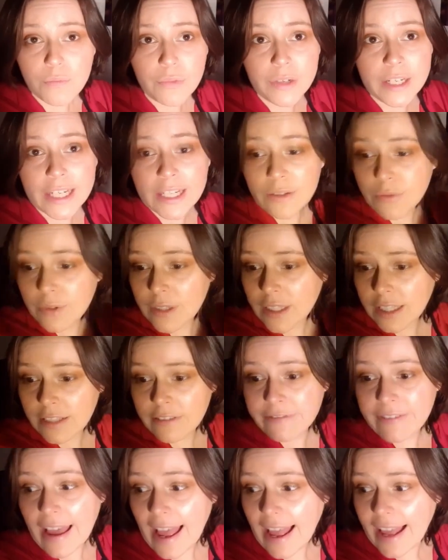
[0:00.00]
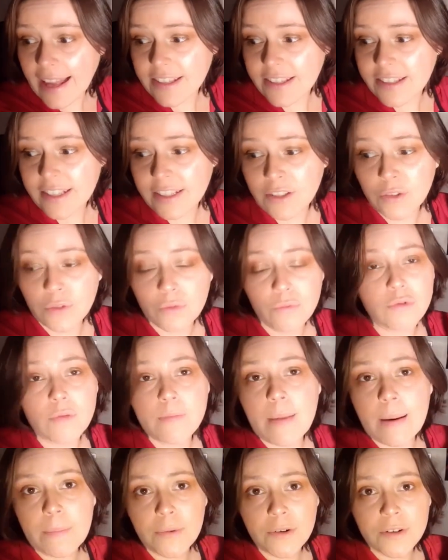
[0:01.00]
read really fast and who
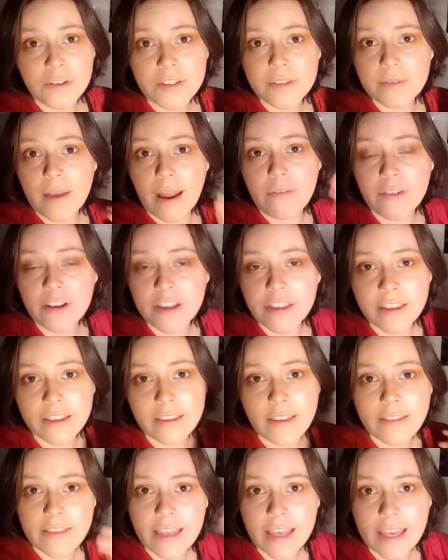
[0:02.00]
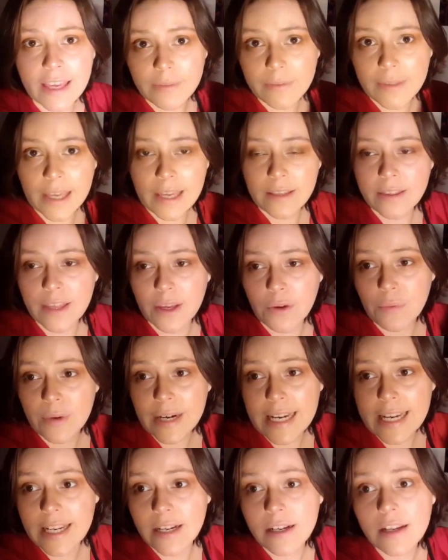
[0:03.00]
remembers everything that they, they, they
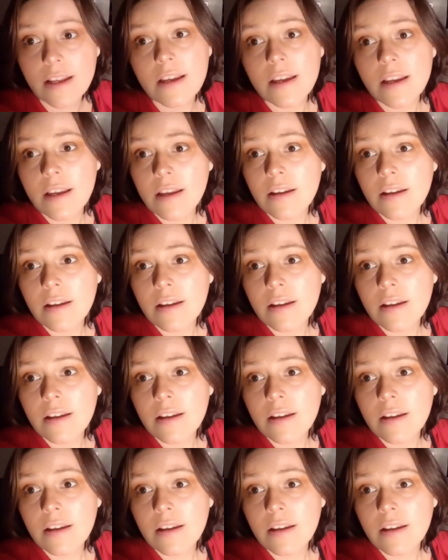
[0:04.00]
read.